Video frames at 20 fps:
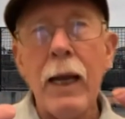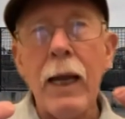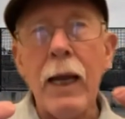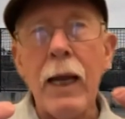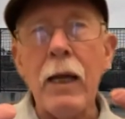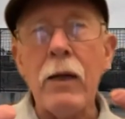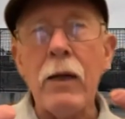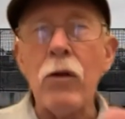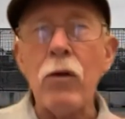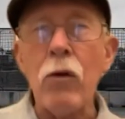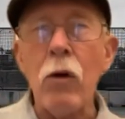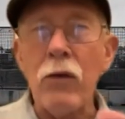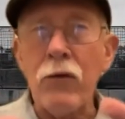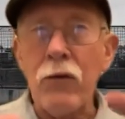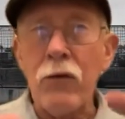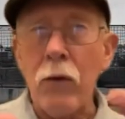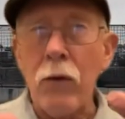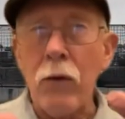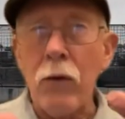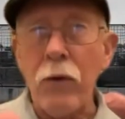And it
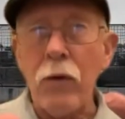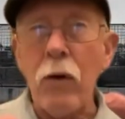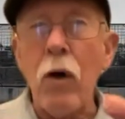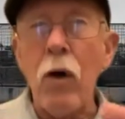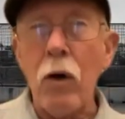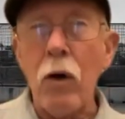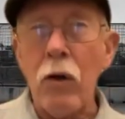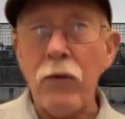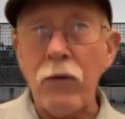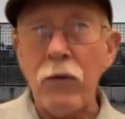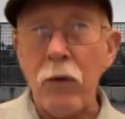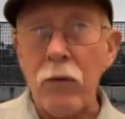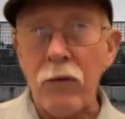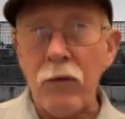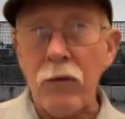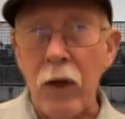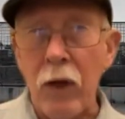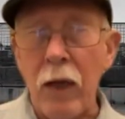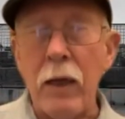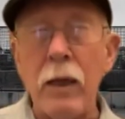also, the law also
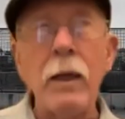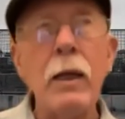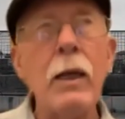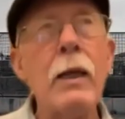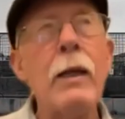said